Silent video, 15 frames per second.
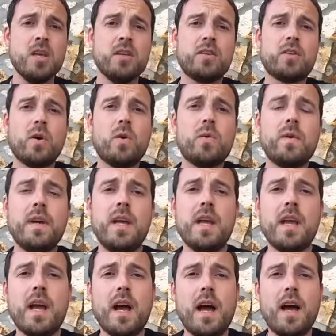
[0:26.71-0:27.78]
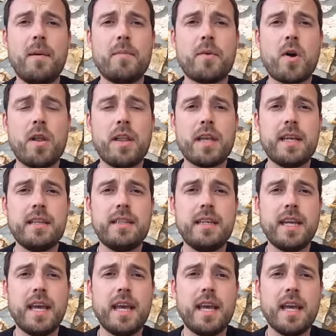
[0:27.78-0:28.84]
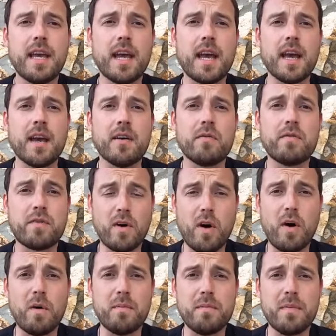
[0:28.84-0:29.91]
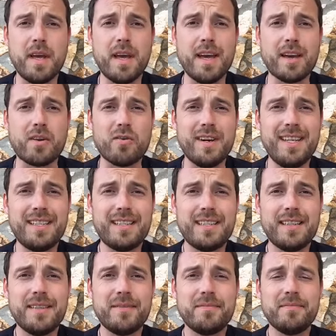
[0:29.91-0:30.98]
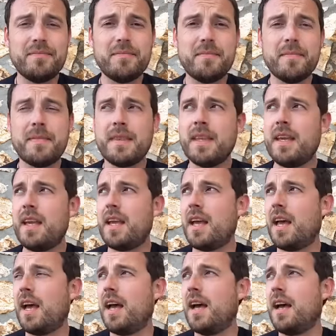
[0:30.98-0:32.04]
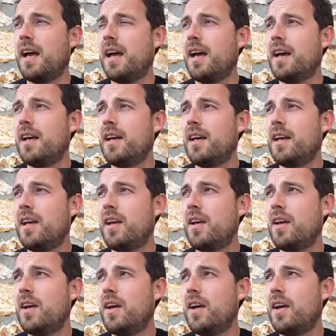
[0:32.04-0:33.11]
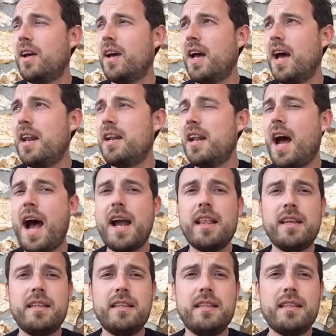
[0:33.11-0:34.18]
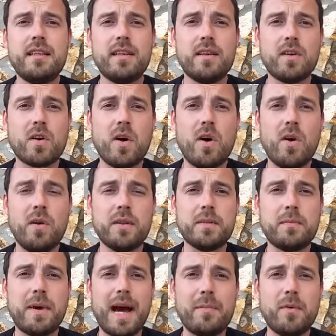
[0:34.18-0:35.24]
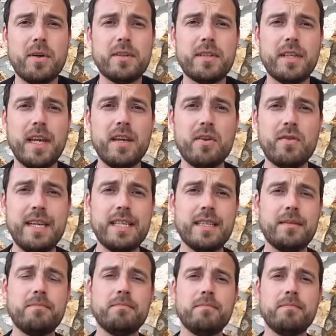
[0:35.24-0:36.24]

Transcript: So I'm calling in today uh, from uh, Greece uh, and an island called Patmos in Greece.